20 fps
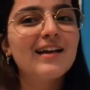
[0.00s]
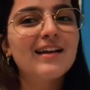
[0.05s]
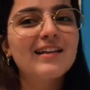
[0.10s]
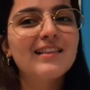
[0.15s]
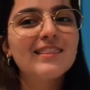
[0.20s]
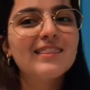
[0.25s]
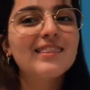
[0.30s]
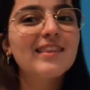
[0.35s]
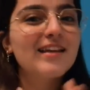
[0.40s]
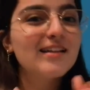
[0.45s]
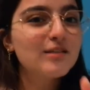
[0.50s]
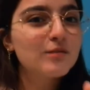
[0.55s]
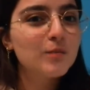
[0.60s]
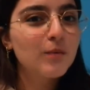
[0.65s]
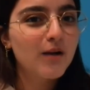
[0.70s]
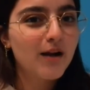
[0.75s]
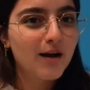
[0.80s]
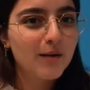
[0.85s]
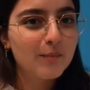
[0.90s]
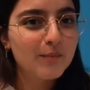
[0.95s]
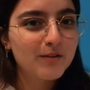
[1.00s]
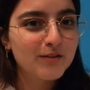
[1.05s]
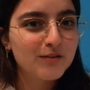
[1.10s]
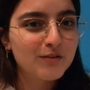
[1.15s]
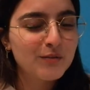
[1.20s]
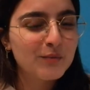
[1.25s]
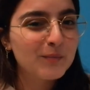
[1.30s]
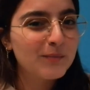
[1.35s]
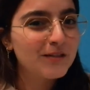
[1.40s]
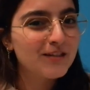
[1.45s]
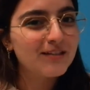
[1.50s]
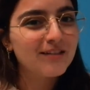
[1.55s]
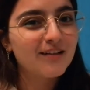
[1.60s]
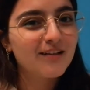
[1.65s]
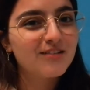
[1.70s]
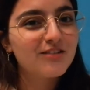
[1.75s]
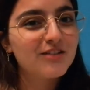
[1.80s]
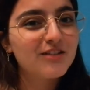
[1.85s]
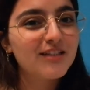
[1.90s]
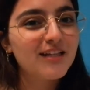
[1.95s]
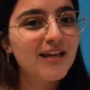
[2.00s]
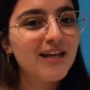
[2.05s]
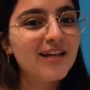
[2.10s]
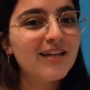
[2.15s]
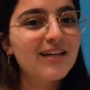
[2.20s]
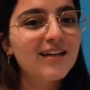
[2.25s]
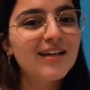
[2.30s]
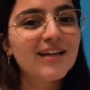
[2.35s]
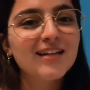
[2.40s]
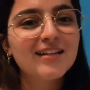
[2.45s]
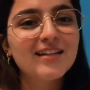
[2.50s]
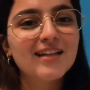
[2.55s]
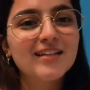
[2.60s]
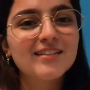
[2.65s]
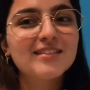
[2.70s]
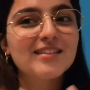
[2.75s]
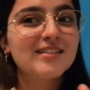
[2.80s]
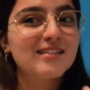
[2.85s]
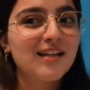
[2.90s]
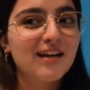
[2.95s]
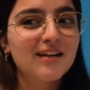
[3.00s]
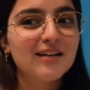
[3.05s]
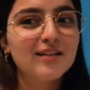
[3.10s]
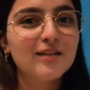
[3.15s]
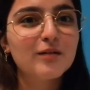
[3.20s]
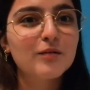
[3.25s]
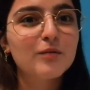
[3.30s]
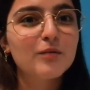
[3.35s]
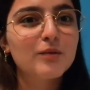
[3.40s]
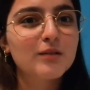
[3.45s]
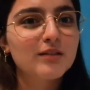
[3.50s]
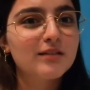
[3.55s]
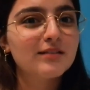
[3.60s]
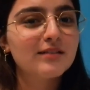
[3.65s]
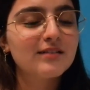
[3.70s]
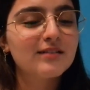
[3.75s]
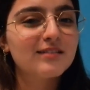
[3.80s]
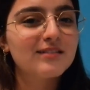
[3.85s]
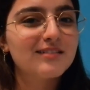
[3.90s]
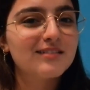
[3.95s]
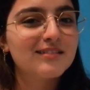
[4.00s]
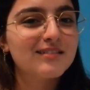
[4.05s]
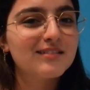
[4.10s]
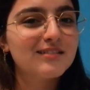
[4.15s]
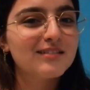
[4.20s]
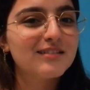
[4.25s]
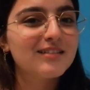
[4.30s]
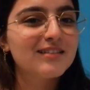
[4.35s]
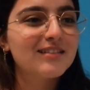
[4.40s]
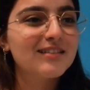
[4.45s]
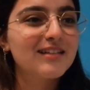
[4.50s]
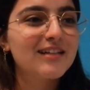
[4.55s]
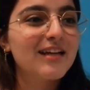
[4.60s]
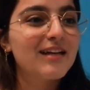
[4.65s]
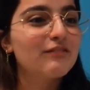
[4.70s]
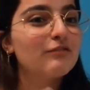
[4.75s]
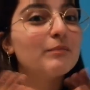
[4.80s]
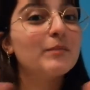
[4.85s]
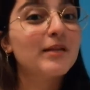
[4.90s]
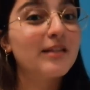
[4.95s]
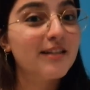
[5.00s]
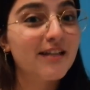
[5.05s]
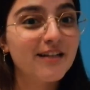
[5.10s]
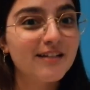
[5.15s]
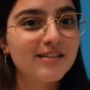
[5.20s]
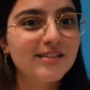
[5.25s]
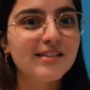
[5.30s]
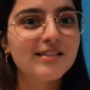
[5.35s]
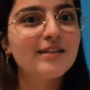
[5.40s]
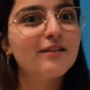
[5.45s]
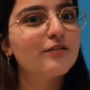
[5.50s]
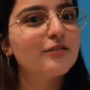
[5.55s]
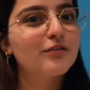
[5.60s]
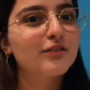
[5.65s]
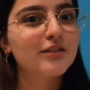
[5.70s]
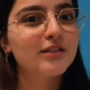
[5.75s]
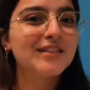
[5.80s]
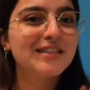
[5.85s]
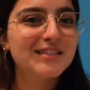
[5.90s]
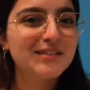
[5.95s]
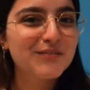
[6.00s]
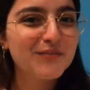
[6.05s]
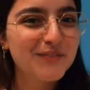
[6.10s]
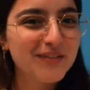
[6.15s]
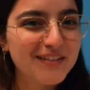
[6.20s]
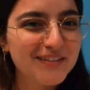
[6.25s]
And that's what happened to me the other day, and that's exactly what gave me the idea for this